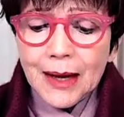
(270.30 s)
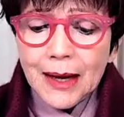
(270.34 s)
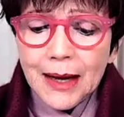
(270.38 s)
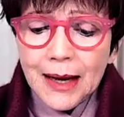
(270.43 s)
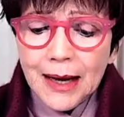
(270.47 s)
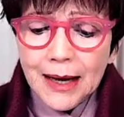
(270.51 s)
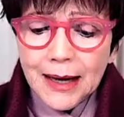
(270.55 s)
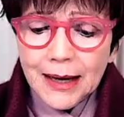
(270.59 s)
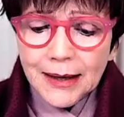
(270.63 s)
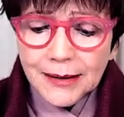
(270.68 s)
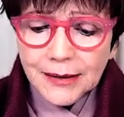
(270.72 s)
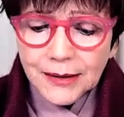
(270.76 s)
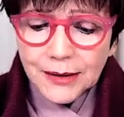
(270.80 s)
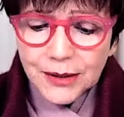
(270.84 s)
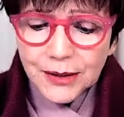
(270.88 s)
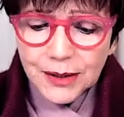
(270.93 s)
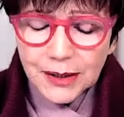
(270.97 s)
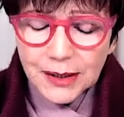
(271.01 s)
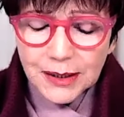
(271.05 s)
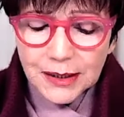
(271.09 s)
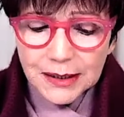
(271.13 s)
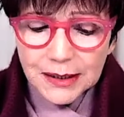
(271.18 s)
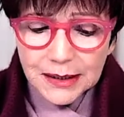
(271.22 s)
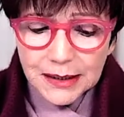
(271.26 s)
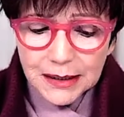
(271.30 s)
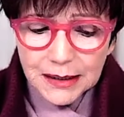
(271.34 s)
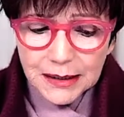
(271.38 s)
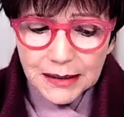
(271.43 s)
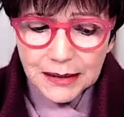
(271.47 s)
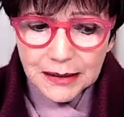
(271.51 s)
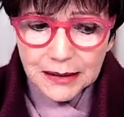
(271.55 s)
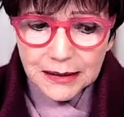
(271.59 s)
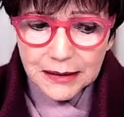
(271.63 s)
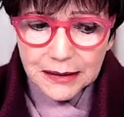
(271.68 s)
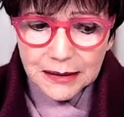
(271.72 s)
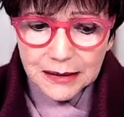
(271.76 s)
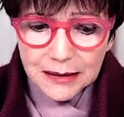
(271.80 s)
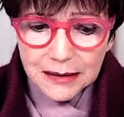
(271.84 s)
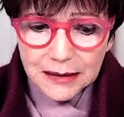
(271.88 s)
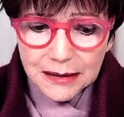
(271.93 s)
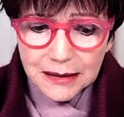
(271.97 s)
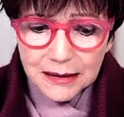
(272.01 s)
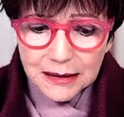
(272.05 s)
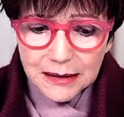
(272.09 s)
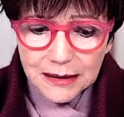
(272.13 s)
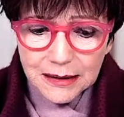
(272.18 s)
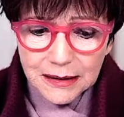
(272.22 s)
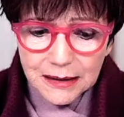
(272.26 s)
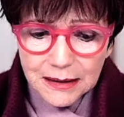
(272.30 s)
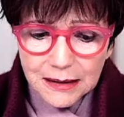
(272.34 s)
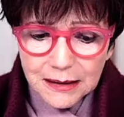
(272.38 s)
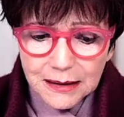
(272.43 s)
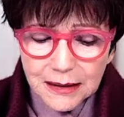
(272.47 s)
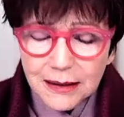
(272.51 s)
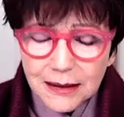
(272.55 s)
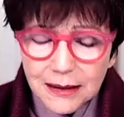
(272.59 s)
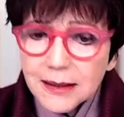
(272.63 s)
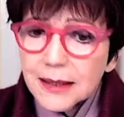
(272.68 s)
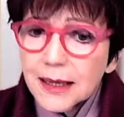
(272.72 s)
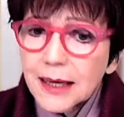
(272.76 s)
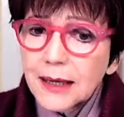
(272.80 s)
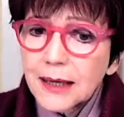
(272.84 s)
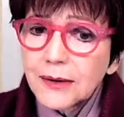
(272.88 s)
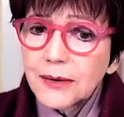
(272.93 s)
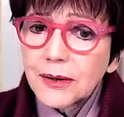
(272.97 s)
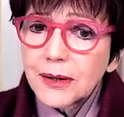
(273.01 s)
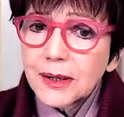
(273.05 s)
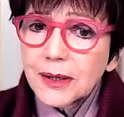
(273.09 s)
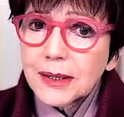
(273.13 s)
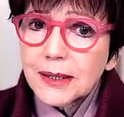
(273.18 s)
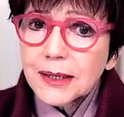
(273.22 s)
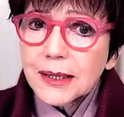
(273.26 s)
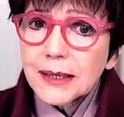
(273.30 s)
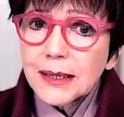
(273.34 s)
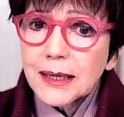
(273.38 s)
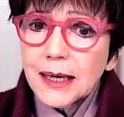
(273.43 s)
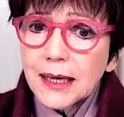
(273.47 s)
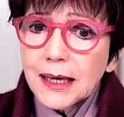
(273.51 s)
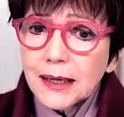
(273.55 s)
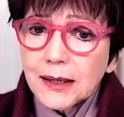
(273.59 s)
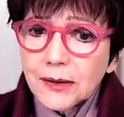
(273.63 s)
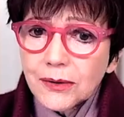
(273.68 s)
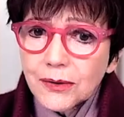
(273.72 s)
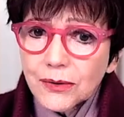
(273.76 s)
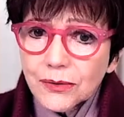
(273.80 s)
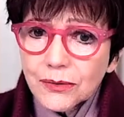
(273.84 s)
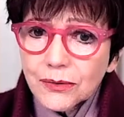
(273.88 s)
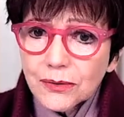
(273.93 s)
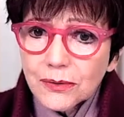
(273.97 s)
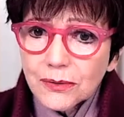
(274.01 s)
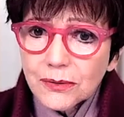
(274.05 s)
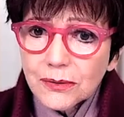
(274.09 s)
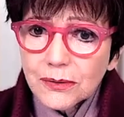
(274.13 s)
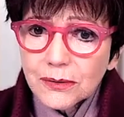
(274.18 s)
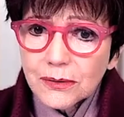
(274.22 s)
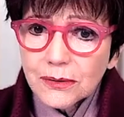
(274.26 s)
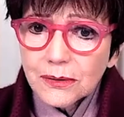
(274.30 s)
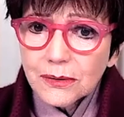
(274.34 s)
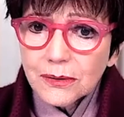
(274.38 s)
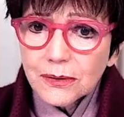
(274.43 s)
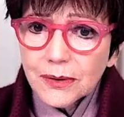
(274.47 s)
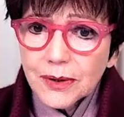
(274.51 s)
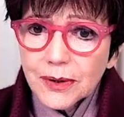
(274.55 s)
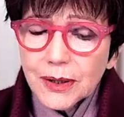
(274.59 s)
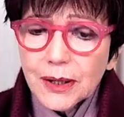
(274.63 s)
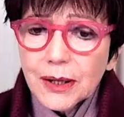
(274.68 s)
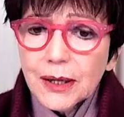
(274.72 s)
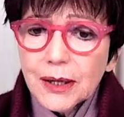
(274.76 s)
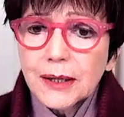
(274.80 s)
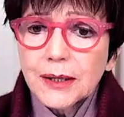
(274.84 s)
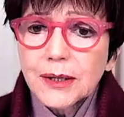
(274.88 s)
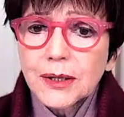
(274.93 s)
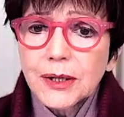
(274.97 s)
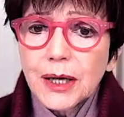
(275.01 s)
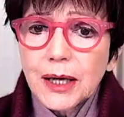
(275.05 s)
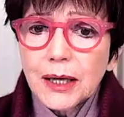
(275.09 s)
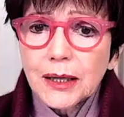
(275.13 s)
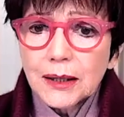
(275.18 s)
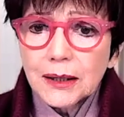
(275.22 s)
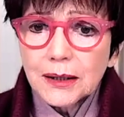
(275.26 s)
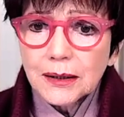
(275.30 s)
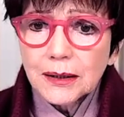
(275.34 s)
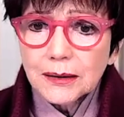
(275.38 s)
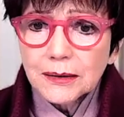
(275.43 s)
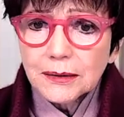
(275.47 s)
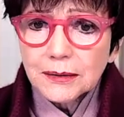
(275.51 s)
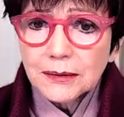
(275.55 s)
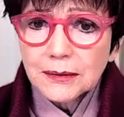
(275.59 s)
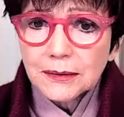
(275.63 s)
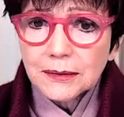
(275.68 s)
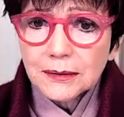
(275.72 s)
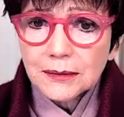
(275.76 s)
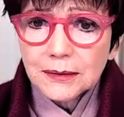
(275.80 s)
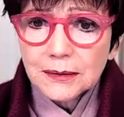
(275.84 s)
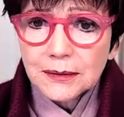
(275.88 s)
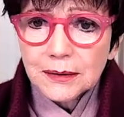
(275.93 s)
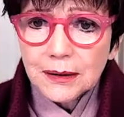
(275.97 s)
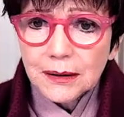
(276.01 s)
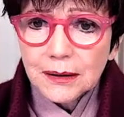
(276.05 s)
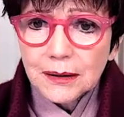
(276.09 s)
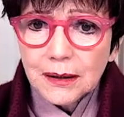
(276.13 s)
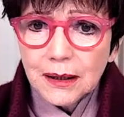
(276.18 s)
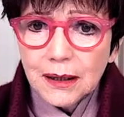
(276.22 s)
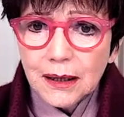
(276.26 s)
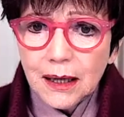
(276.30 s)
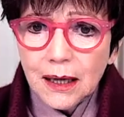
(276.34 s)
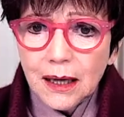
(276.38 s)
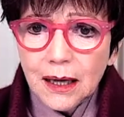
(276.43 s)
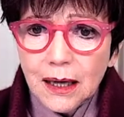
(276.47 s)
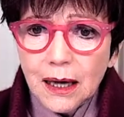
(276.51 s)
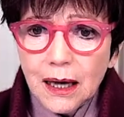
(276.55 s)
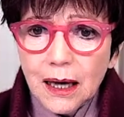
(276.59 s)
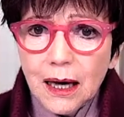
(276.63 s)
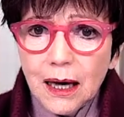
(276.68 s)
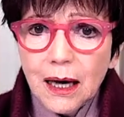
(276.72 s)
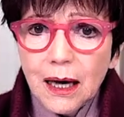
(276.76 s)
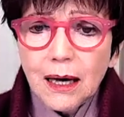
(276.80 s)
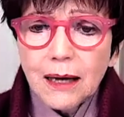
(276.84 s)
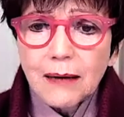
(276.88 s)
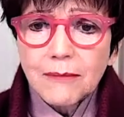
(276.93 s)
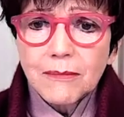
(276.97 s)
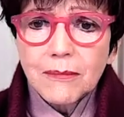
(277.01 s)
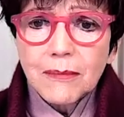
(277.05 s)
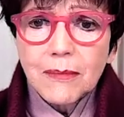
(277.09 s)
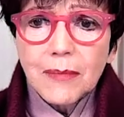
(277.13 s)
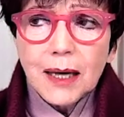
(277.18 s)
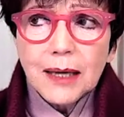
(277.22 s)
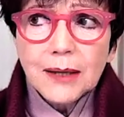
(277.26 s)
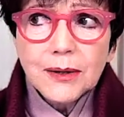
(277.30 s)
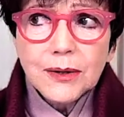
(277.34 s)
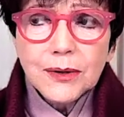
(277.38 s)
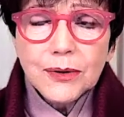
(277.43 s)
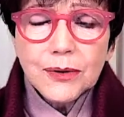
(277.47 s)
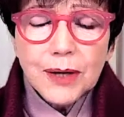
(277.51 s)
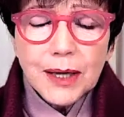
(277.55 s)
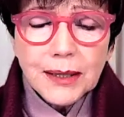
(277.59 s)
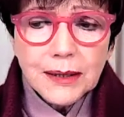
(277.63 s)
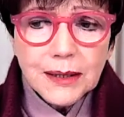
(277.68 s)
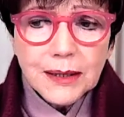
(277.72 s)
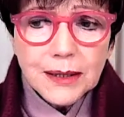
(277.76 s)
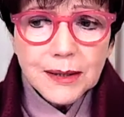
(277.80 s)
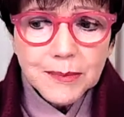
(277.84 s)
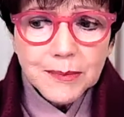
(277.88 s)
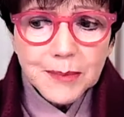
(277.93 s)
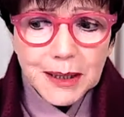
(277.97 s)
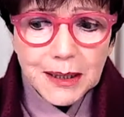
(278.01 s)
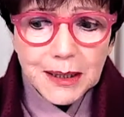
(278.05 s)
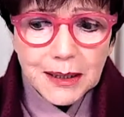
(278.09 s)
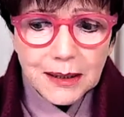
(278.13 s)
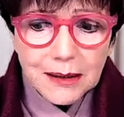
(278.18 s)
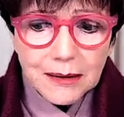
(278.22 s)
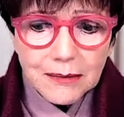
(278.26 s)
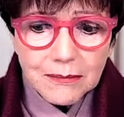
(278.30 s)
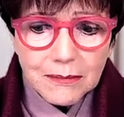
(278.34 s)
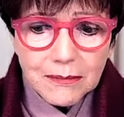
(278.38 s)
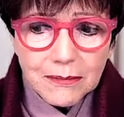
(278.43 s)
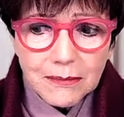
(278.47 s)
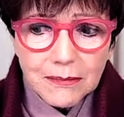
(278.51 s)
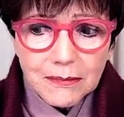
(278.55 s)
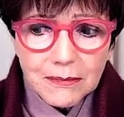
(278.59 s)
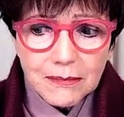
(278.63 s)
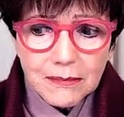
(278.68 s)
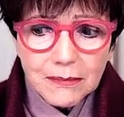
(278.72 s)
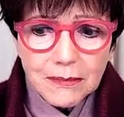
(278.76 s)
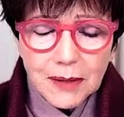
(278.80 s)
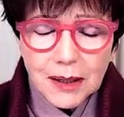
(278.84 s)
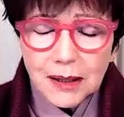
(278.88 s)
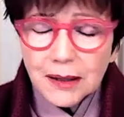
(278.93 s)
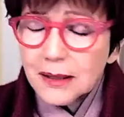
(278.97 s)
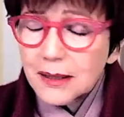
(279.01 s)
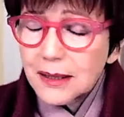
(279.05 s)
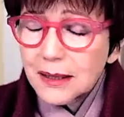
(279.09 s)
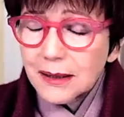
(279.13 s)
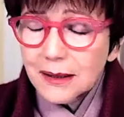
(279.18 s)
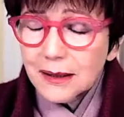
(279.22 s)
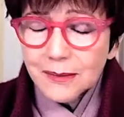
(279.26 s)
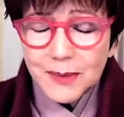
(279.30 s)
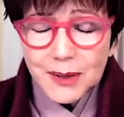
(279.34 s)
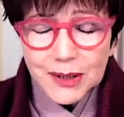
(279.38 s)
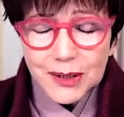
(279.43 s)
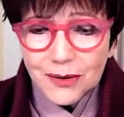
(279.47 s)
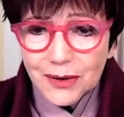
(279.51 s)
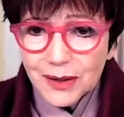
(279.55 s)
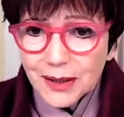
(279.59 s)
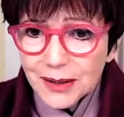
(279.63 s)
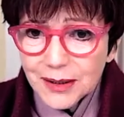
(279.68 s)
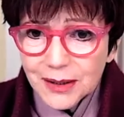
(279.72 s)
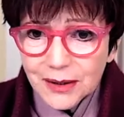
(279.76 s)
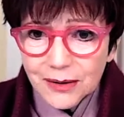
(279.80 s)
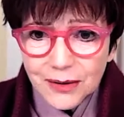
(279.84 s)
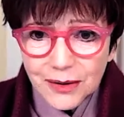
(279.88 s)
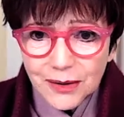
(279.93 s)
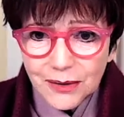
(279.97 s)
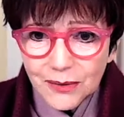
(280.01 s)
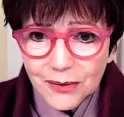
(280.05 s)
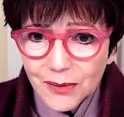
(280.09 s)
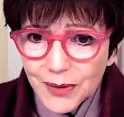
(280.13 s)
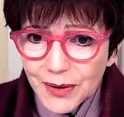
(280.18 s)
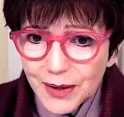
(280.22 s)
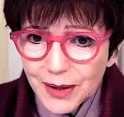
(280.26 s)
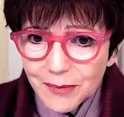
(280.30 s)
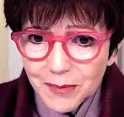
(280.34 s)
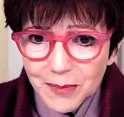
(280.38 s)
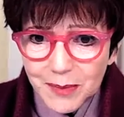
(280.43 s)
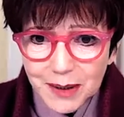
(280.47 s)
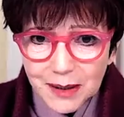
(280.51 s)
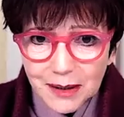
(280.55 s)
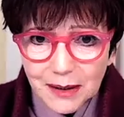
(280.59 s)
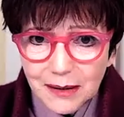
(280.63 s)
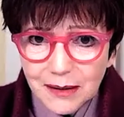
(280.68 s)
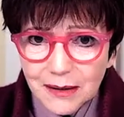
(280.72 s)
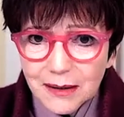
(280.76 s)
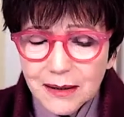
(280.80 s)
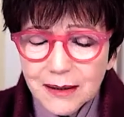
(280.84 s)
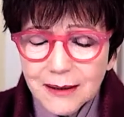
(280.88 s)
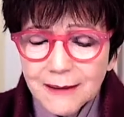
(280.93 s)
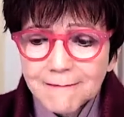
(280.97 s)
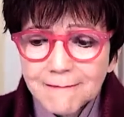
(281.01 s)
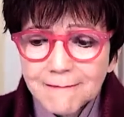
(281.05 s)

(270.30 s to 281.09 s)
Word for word: And she said, "Cassandra is an angel that I channel. I'm a trance medium." And I said, "I'm sorry, I don't know what that means."